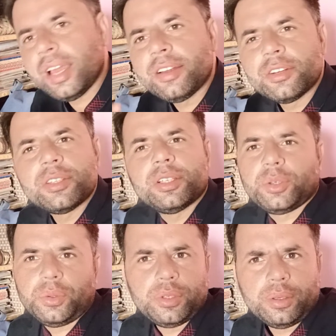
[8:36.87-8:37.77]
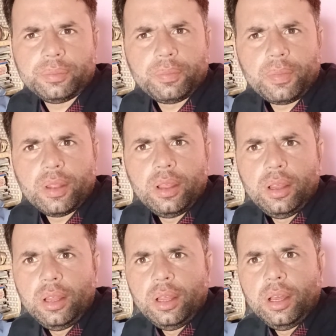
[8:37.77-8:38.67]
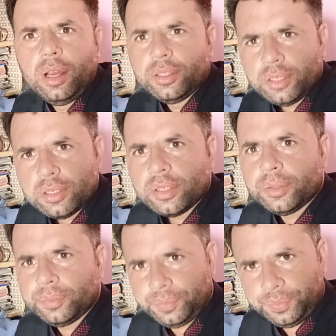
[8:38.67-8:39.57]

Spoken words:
and research question. This is the